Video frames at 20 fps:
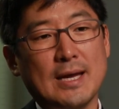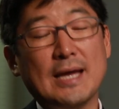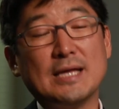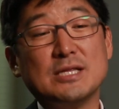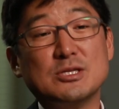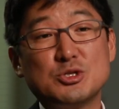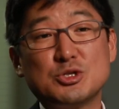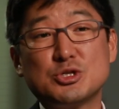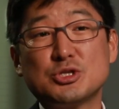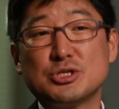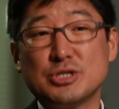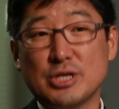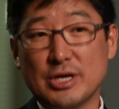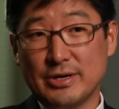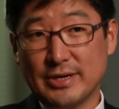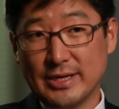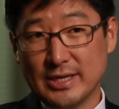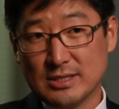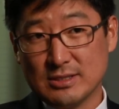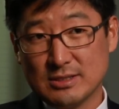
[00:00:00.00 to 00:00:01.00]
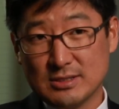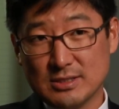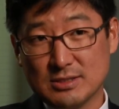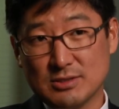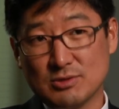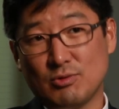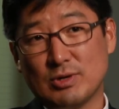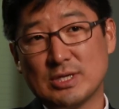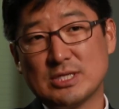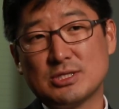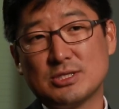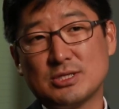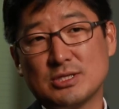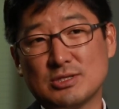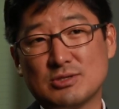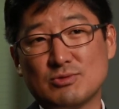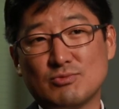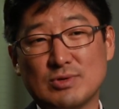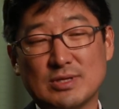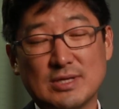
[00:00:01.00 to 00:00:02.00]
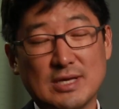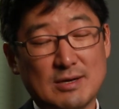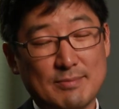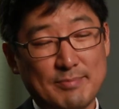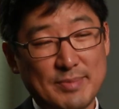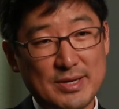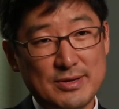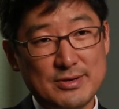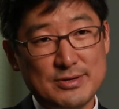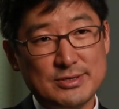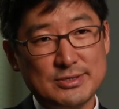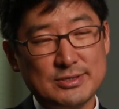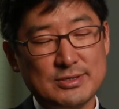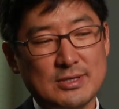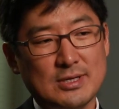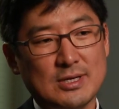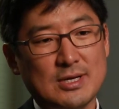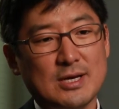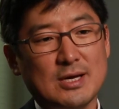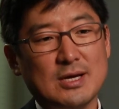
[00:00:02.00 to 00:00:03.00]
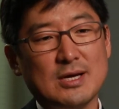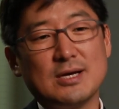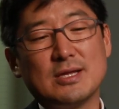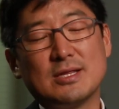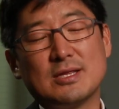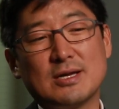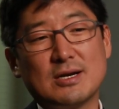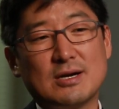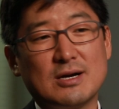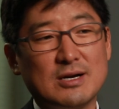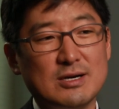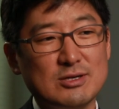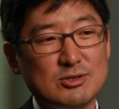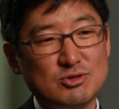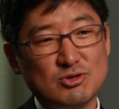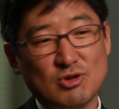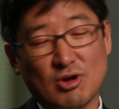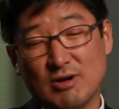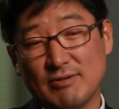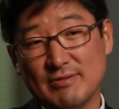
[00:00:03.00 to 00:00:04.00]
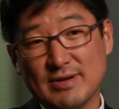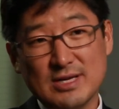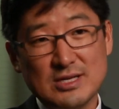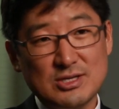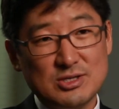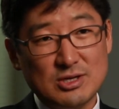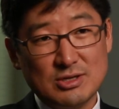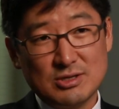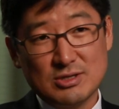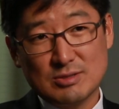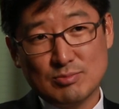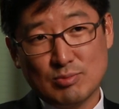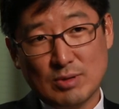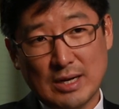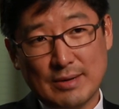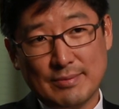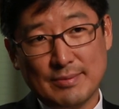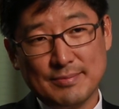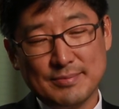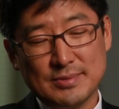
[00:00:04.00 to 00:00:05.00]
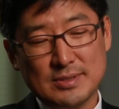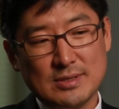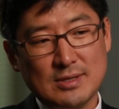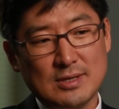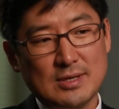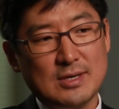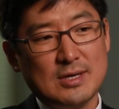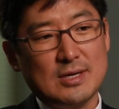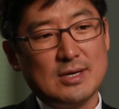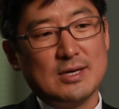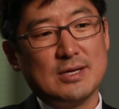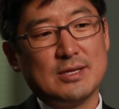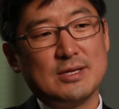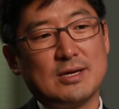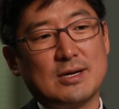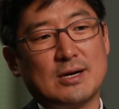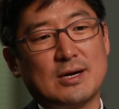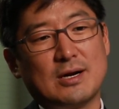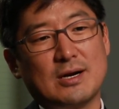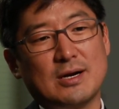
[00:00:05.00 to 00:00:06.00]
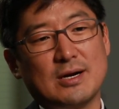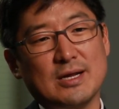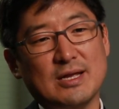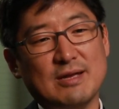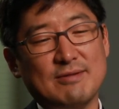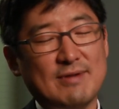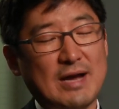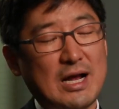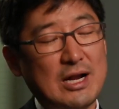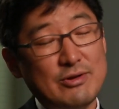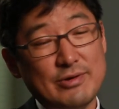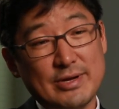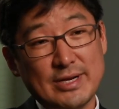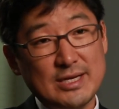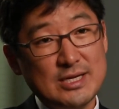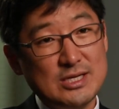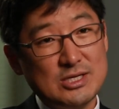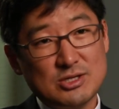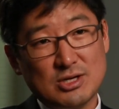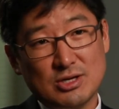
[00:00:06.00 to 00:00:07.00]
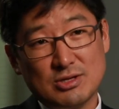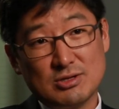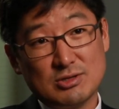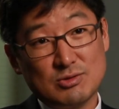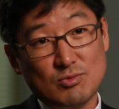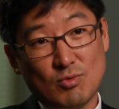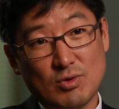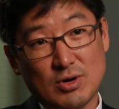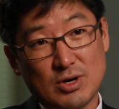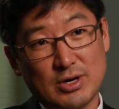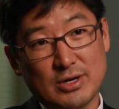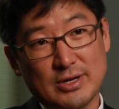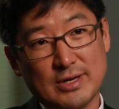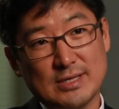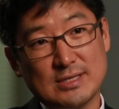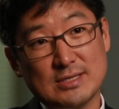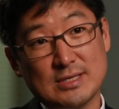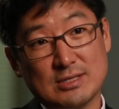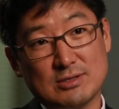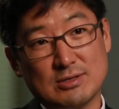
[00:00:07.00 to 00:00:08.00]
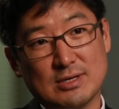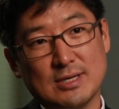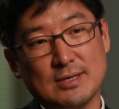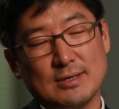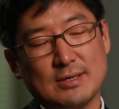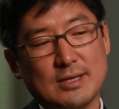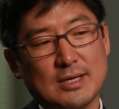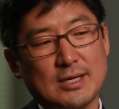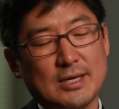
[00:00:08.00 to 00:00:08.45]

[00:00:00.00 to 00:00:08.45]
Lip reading: and sharing such questions with their peers, they are solving each other's problems, they are evaluating each other's work, etc.